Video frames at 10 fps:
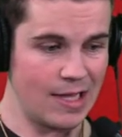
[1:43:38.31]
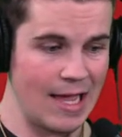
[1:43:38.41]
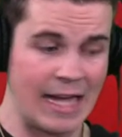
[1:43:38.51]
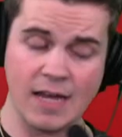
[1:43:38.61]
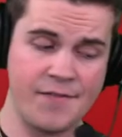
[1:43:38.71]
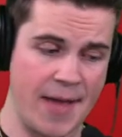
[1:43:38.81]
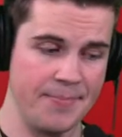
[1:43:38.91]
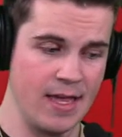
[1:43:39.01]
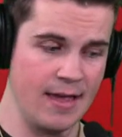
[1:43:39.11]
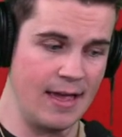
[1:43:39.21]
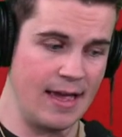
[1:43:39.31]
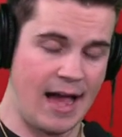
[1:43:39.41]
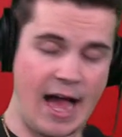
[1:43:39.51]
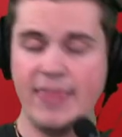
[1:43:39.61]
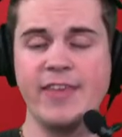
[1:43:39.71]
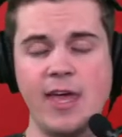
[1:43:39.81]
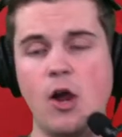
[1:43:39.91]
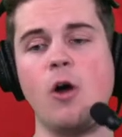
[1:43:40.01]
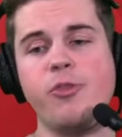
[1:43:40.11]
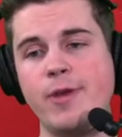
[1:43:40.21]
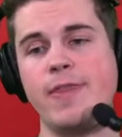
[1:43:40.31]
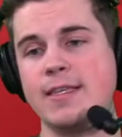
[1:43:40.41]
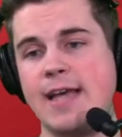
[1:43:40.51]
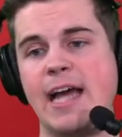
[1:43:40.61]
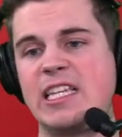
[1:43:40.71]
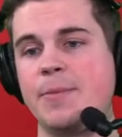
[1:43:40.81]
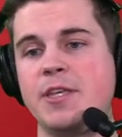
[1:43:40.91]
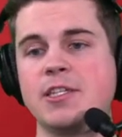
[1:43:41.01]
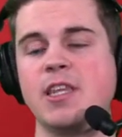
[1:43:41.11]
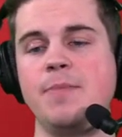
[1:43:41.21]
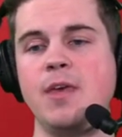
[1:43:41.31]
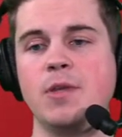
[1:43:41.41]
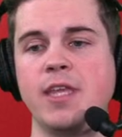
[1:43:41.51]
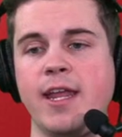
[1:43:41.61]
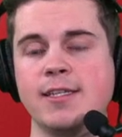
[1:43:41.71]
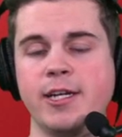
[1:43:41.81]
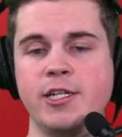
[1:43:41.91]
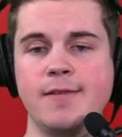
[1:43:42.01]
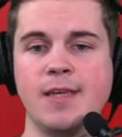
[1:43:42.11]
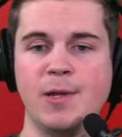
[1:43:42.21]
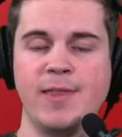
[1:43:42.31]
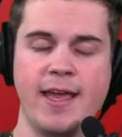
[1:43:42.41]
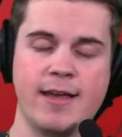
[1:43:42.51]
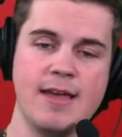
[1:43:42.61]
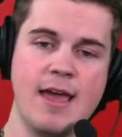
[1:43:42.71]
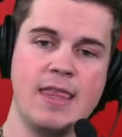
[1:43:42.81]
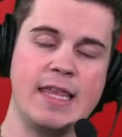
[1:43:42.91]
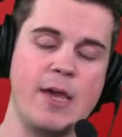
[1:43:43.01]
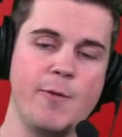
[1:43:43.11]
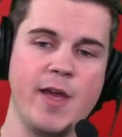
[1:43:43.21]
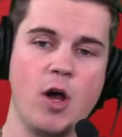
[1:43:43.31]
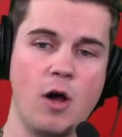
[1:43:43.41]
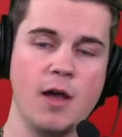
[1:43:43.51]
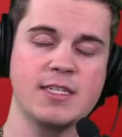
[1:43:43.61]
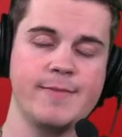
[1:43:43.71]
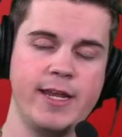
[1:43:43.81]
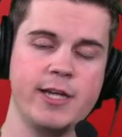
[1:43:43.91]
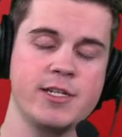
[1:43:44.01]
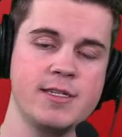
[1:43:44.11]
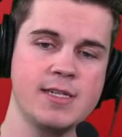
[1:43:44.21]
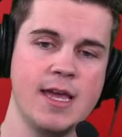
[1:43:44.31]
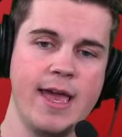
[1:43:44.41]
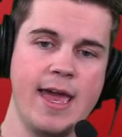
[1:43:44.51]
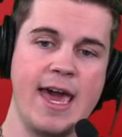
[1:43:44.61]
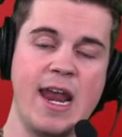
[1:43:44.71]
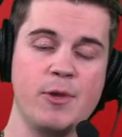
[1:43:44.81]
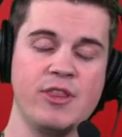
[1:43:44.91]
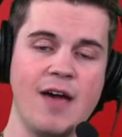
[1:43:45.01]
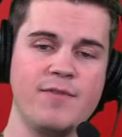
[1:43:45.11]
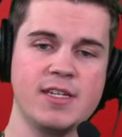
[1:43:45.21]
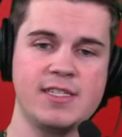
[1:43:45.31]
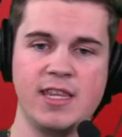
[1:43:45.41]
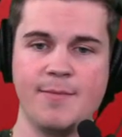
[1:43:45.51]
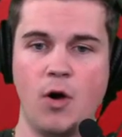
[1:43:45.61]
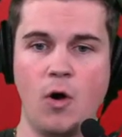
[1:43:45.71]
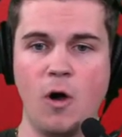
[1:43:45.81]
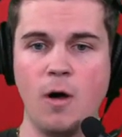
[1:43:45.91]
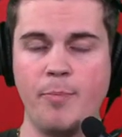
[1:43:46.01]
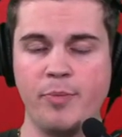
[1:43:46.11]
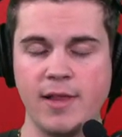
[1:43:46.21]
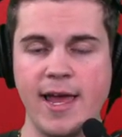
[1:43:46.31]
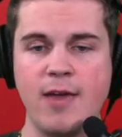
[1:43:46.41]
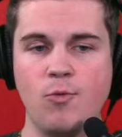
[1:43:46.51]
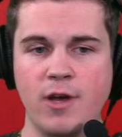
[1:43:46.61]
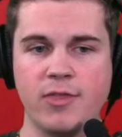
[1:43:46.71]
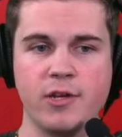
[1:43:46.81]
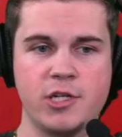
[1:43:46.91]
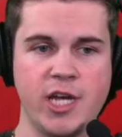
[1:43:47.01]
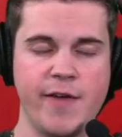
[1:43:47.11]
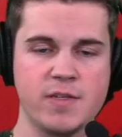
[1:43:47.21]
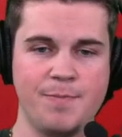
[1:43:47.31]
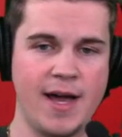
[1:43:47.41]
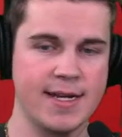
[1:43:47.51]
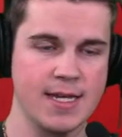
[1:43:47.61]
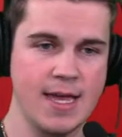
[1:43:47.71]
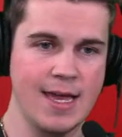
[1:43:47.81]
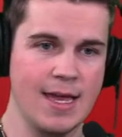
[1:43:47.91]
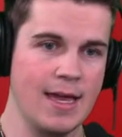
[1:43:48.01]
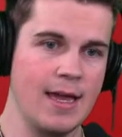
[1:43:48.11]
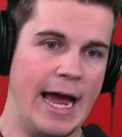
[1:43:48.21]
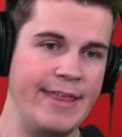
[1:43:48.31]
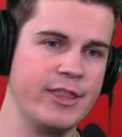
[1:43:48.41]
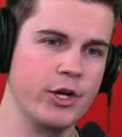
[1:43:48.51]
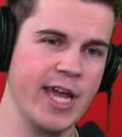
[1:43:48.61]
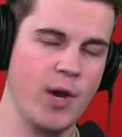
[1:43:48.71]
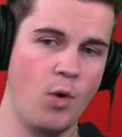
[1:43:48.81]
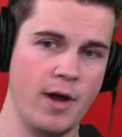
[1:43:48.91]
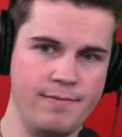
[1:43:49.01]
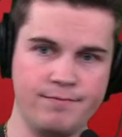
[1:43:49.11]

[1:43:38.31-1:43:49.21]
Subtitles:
I love that. I think that all three of these guys could potentially be with the Kansas City Chiefs. I would think that they would be awesome additions. And I would love to see them all play with the Chiefs, but I think they're going to get one,